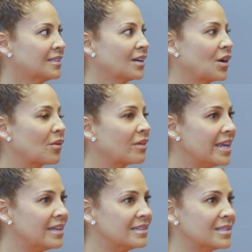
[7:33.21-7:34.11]
the
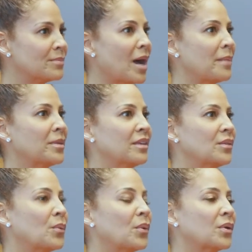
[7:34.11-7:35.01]
greatest mommy in
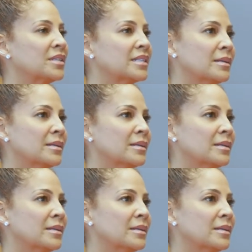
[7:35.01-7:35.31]
the world. Yeah.